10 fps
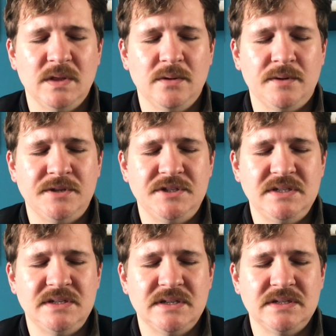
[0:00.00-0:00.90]
Lord
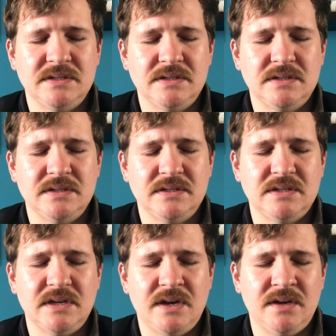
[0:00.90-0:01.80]
Jesus,
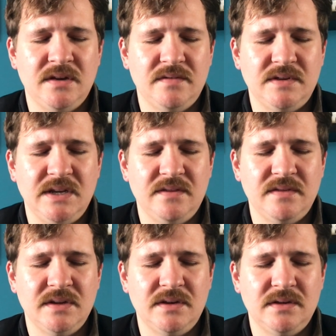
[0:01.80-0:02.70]
Son of
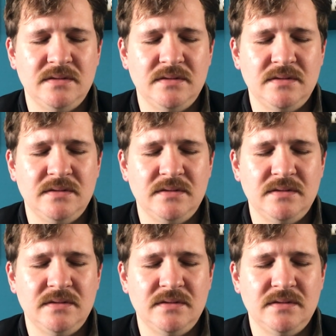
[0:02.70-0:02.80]
David,